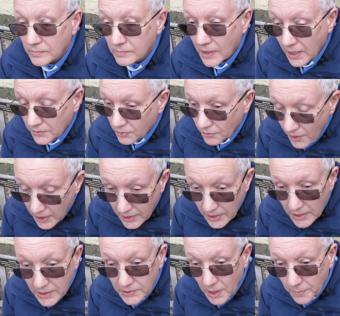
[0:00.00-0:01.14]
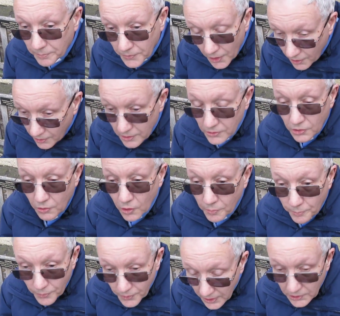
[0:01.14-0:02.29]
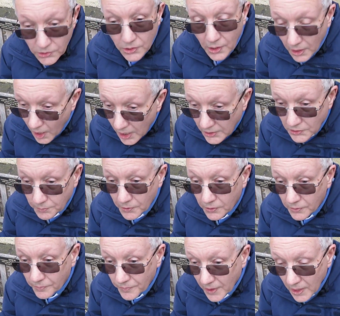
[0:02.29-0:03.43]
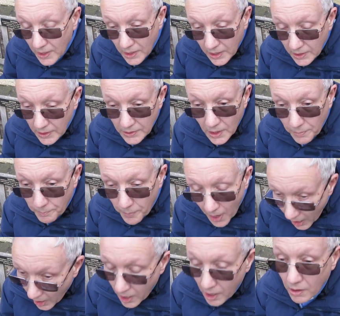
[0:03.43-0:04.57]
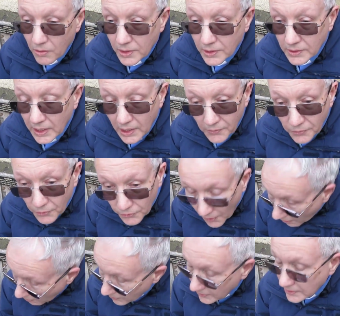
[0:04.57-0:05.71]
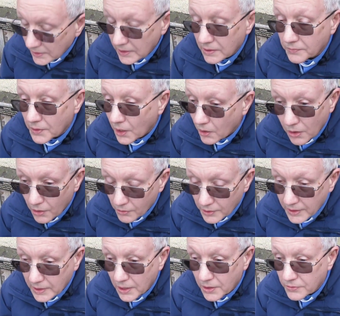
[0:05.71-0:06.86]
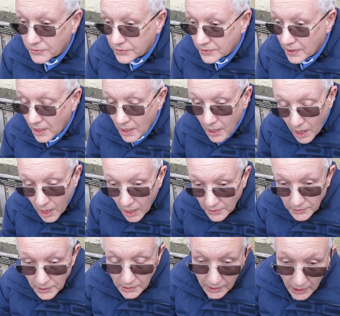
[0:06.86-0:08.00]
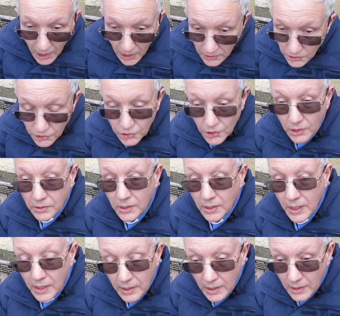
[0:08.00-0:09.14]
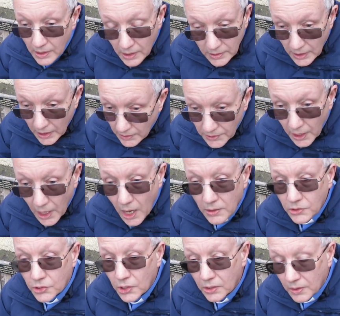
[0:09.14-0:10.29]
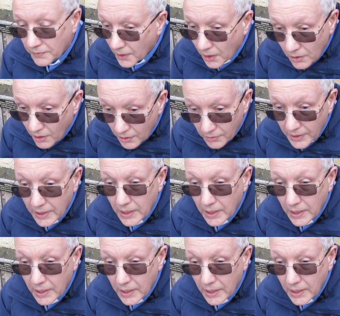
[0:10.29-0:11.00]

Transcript: and raise up those who will preach the gospel in the power and the authority of the Holy Ghost, under the unction and in the unction of the Holy